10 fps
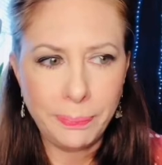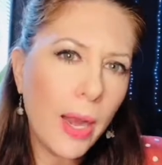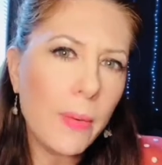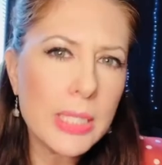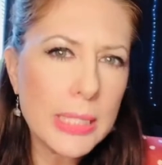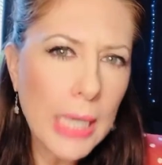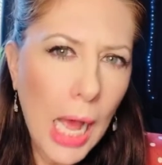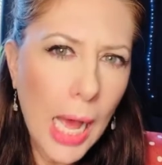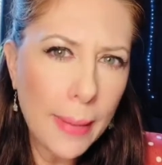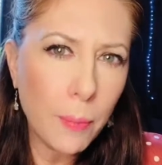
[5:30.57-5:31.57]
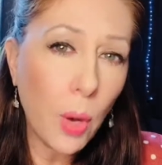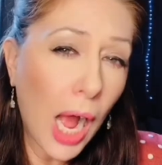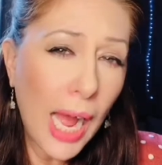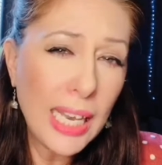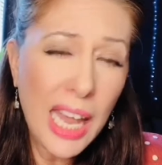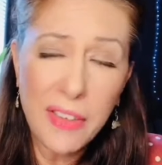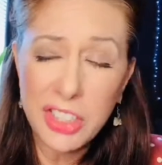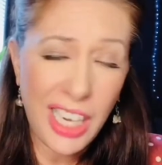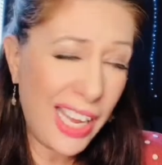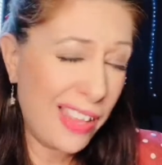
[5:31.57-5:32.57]
There was a time where I left
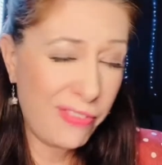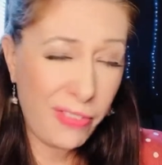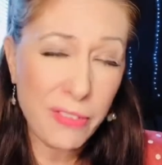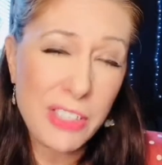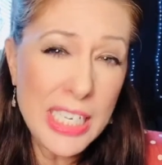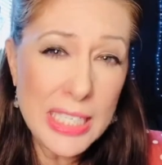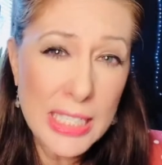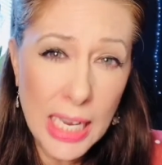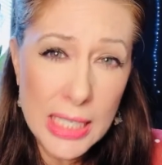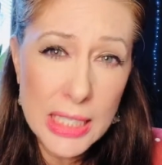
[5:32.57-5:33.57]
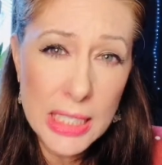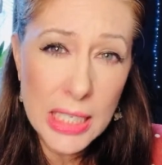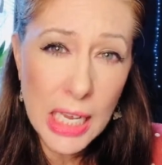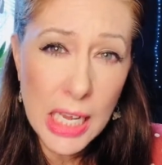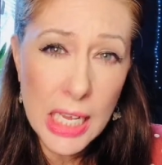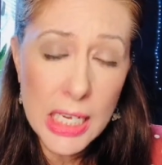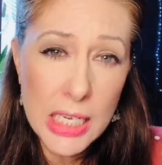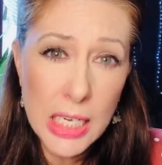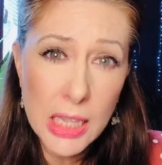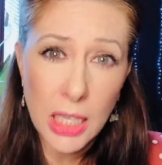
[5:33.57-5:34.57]
like 50 cents
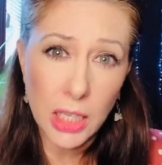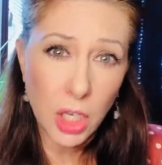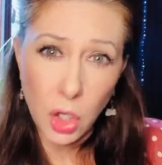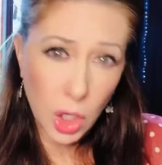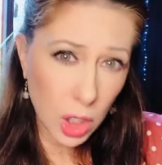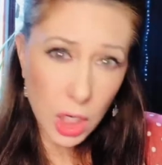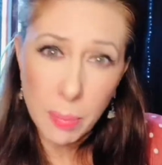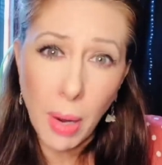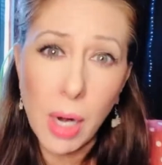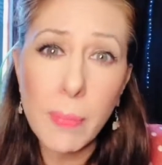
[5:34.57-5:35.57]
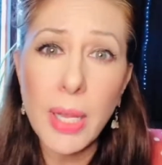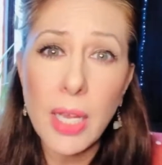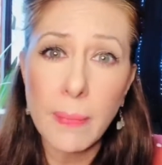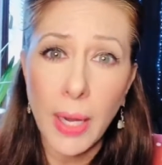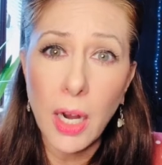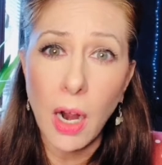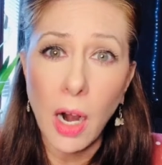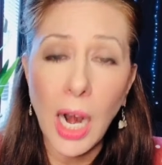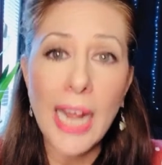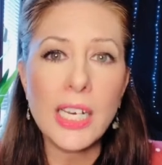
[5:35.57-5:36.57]
in the little compartment in my
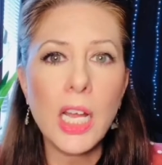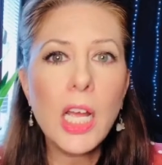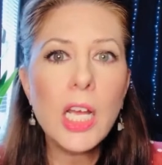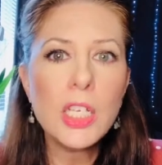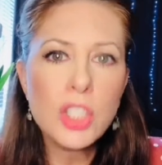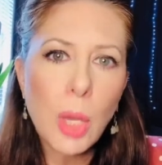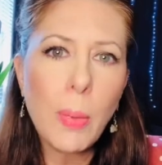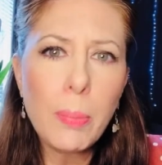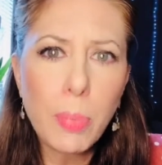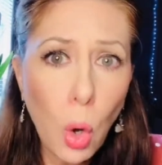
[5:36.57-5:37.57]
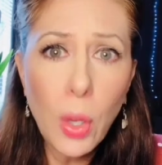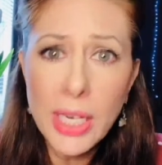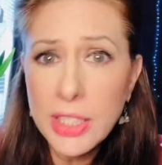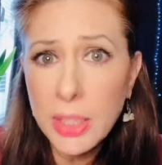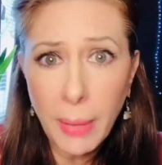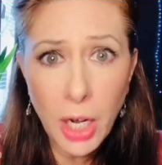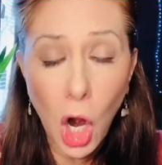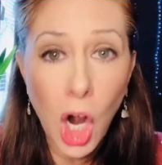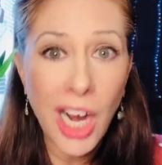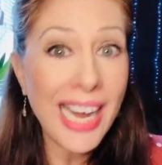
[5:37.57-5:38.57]
car and someone broke into my
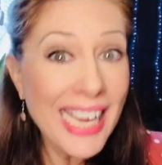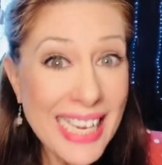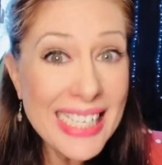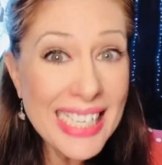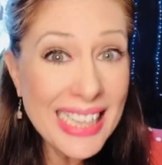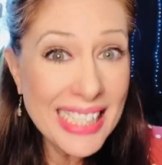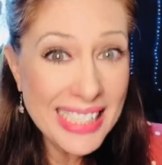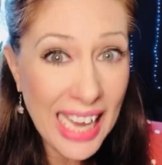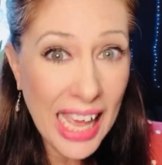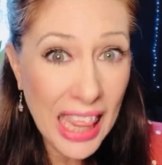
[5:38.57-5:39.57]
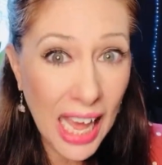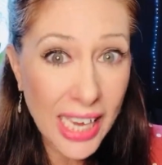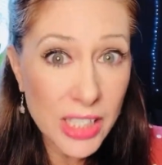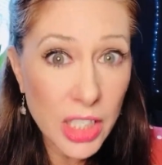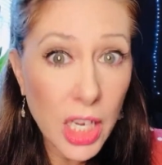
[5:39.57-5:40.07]
car in the daylight